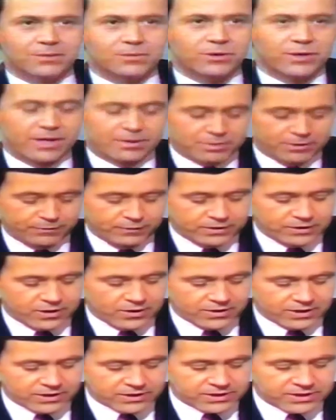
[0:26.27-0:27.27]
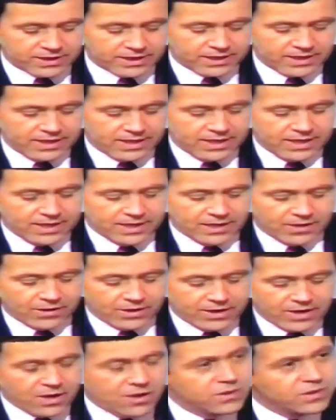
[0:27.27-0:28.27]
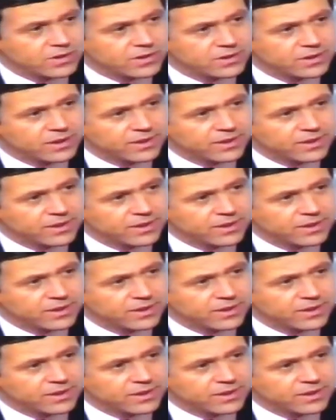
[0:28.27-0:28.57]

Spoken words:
and weren't able to fit it on yesterday. Now, I know that,